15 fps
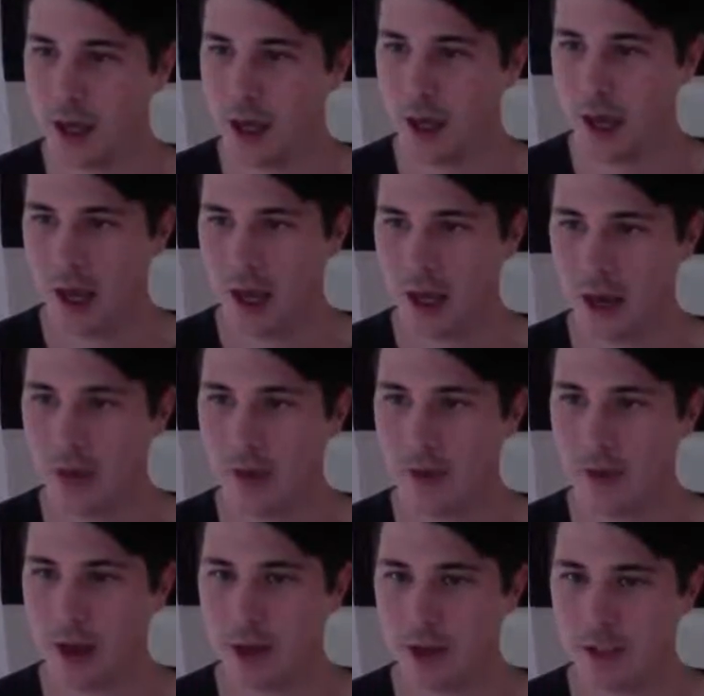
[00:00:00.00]
a lot
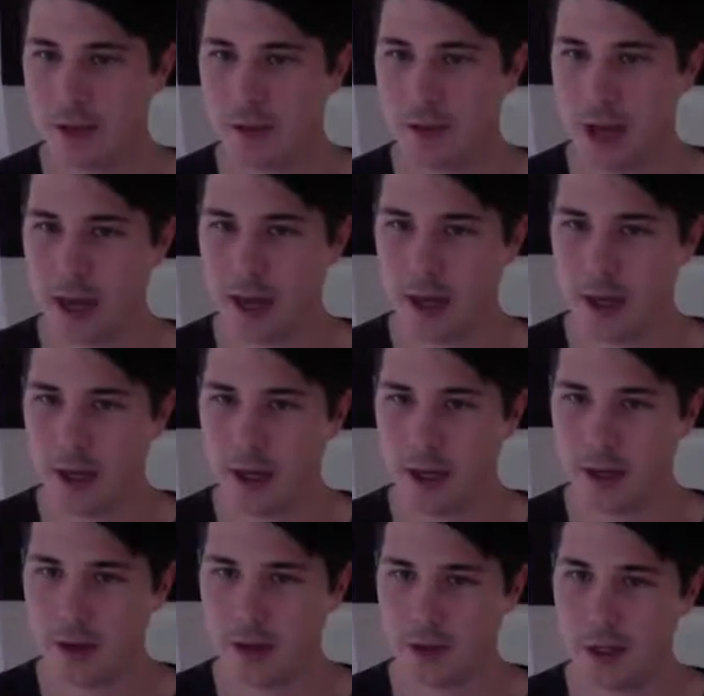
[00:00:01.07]
faster player,
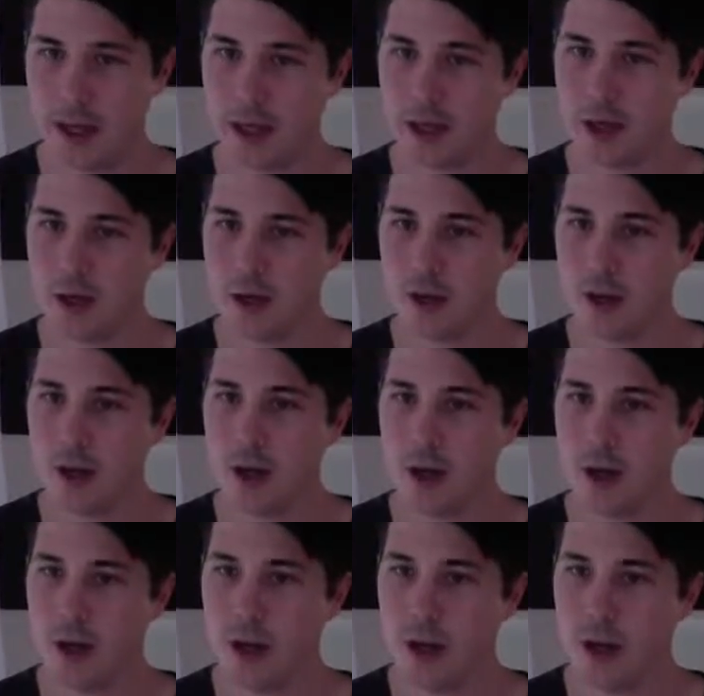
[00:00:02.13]
and I was like, you know what,